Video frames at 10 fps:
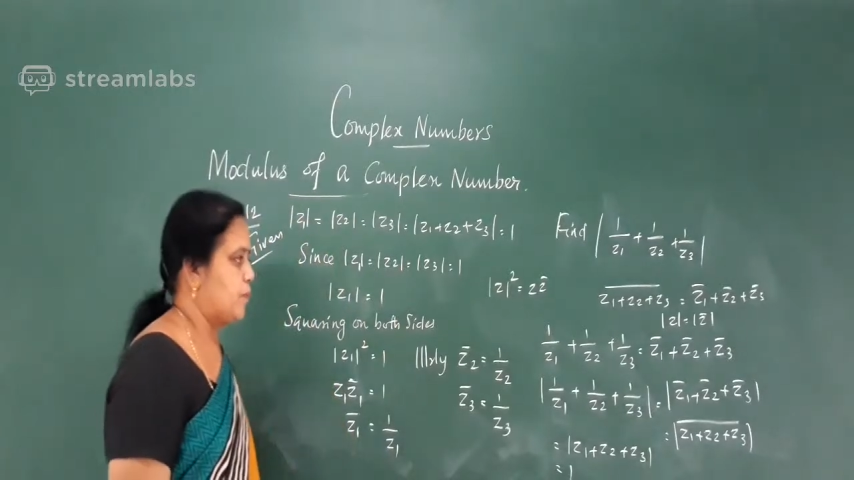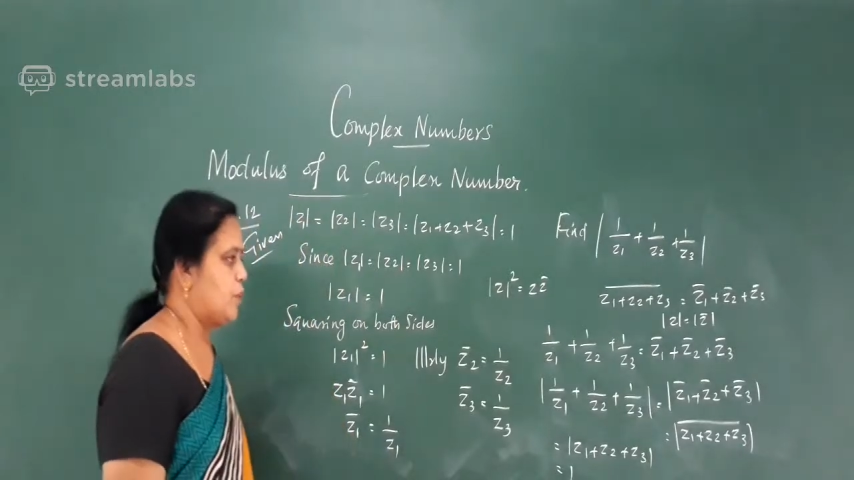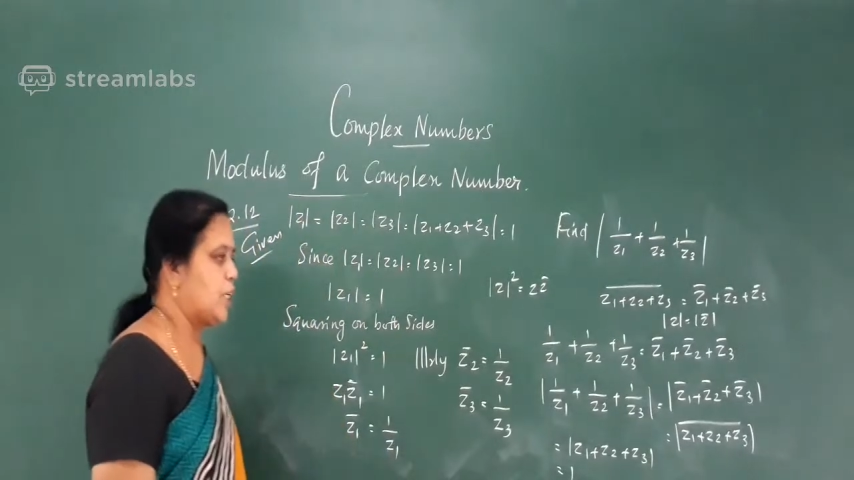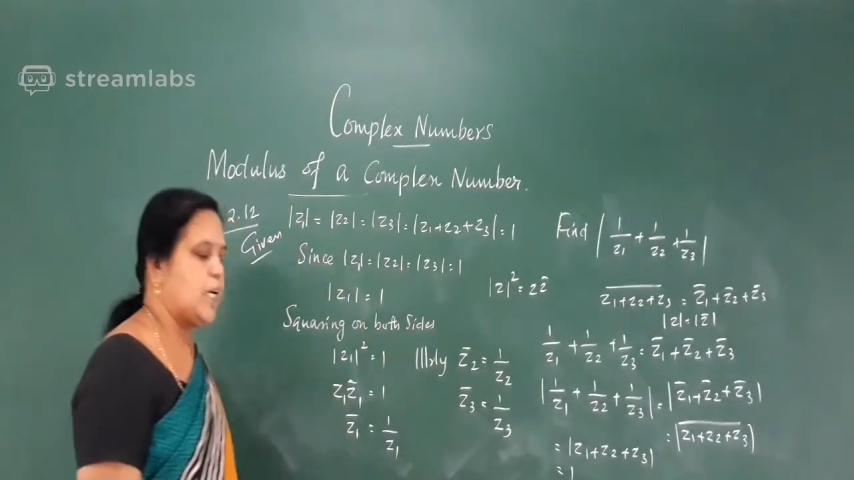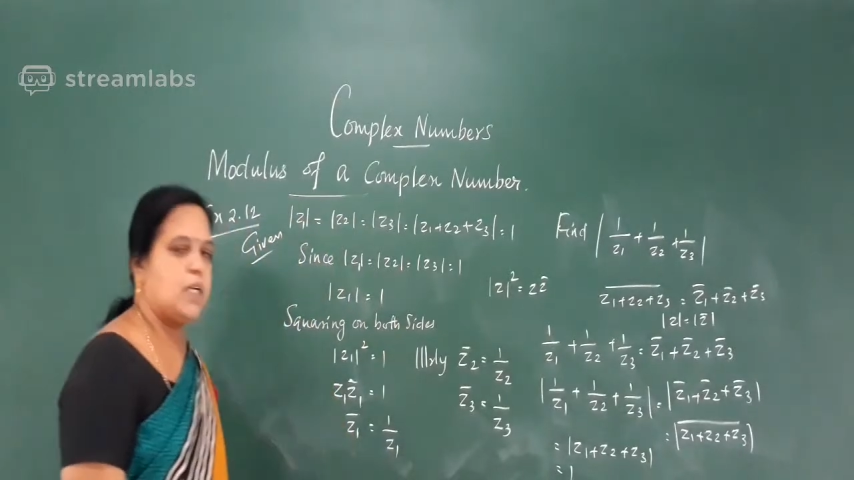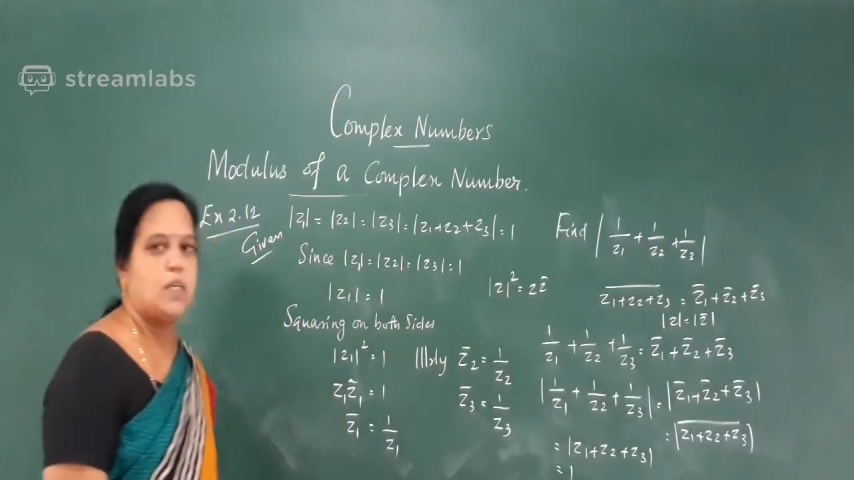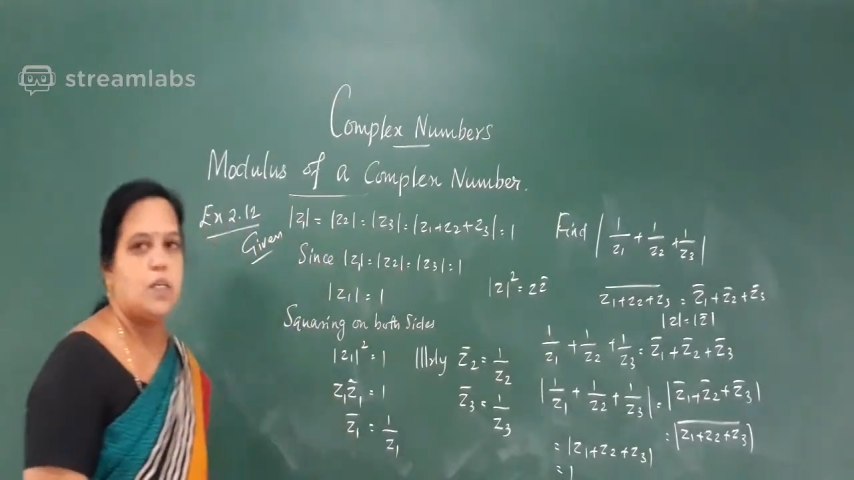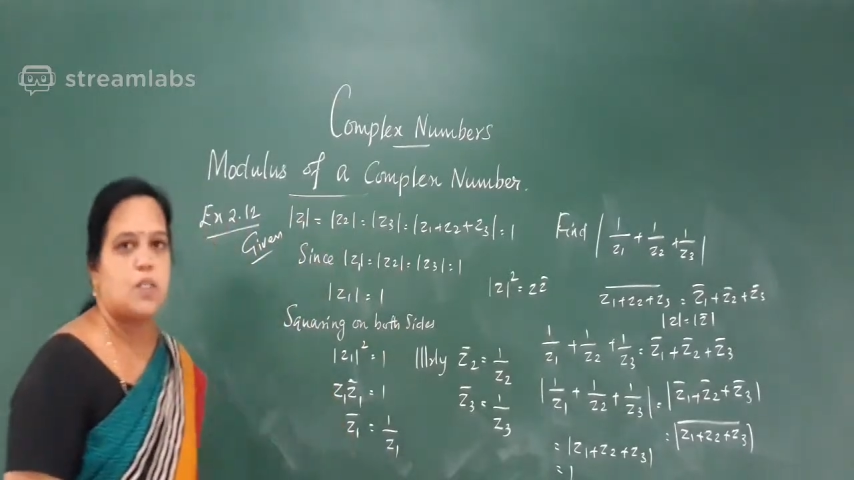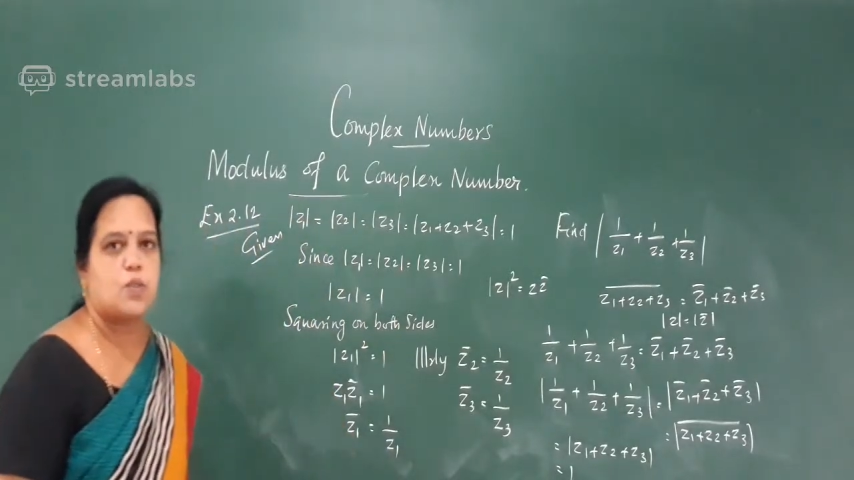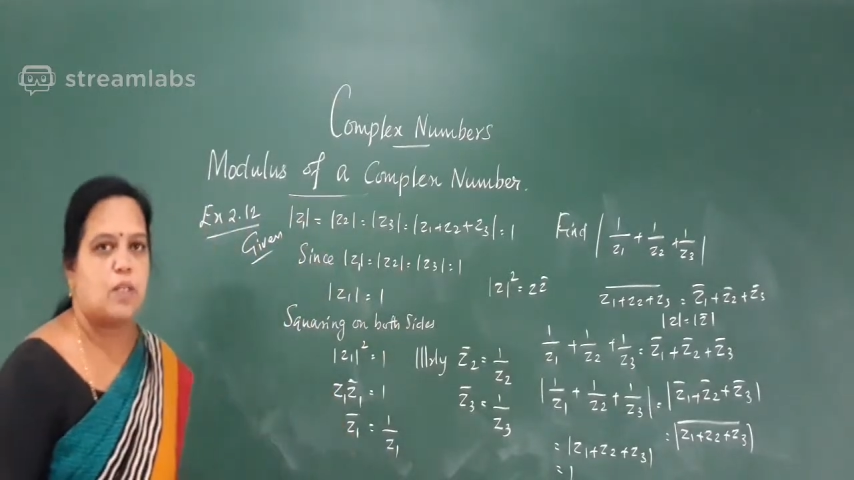Okay?
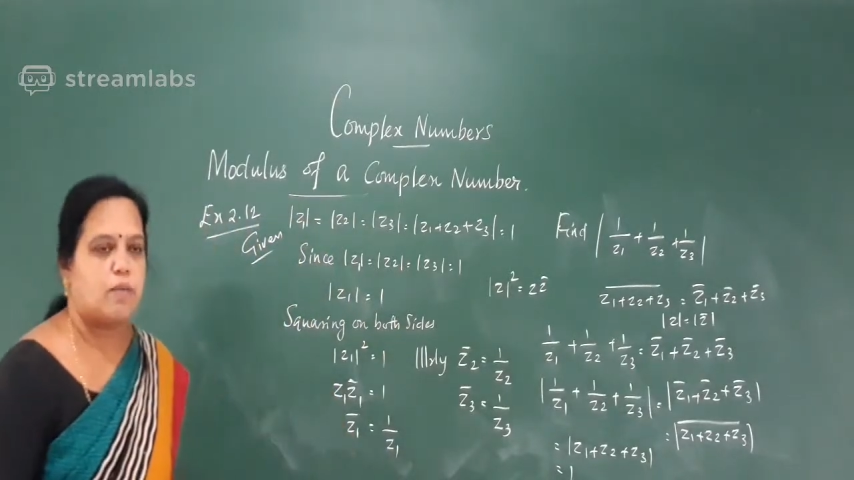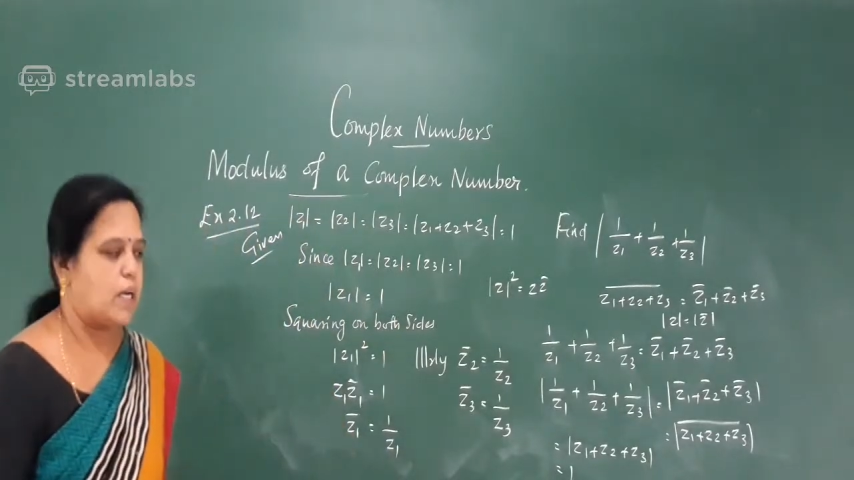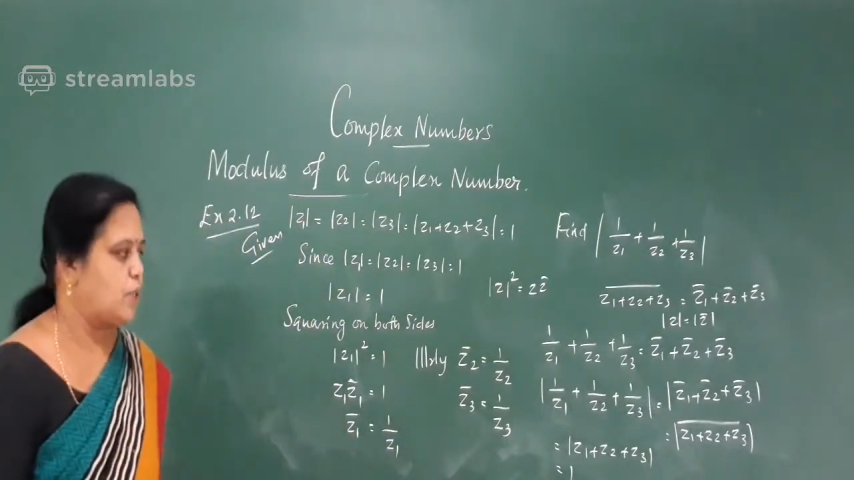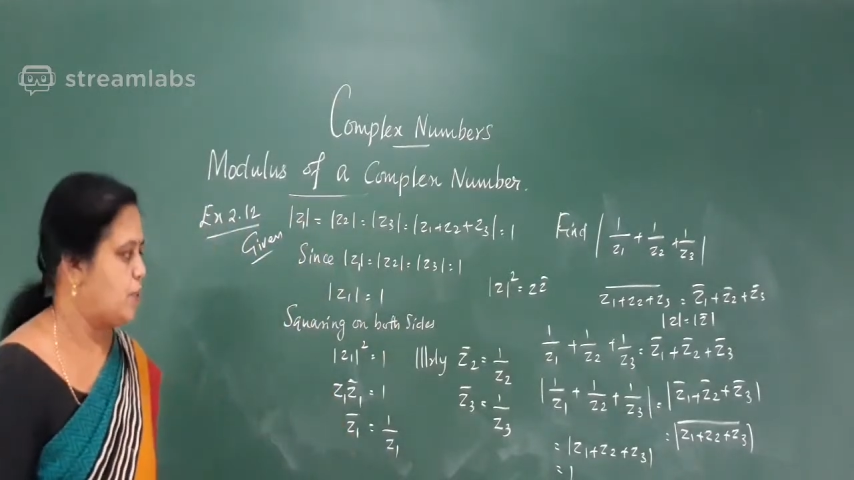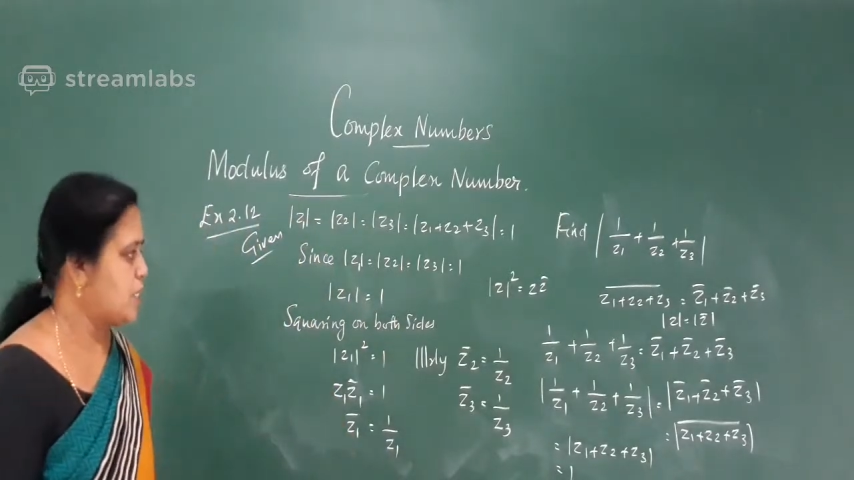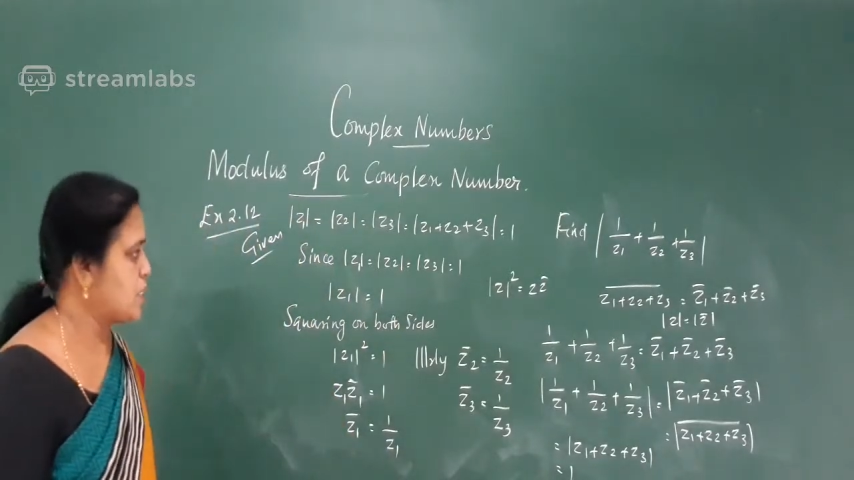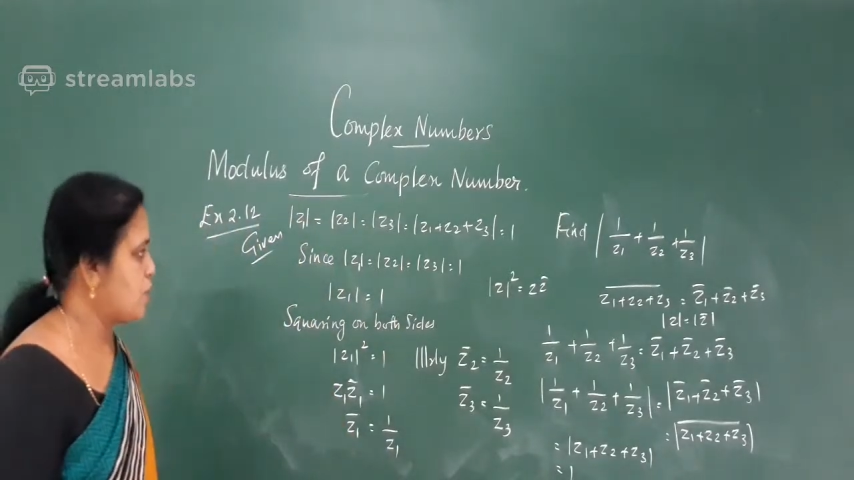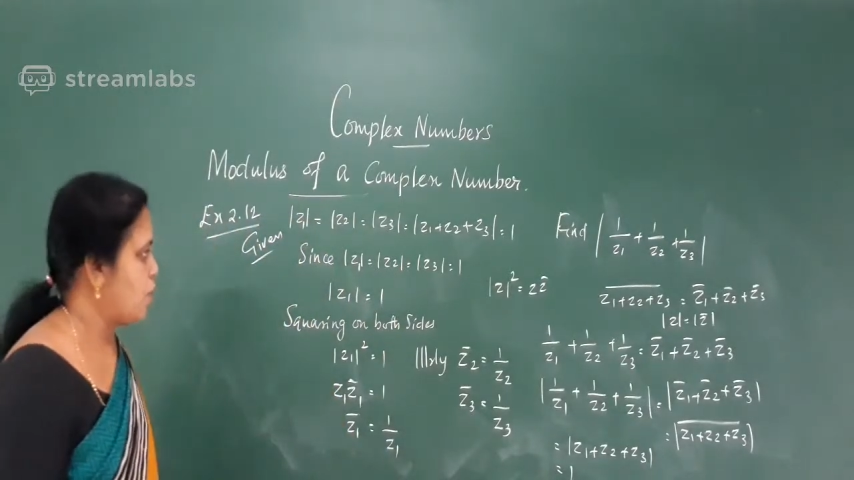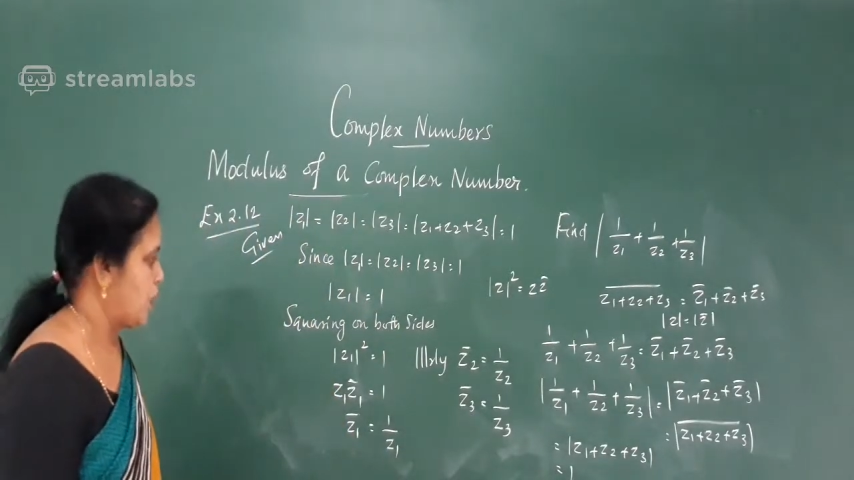So, the value is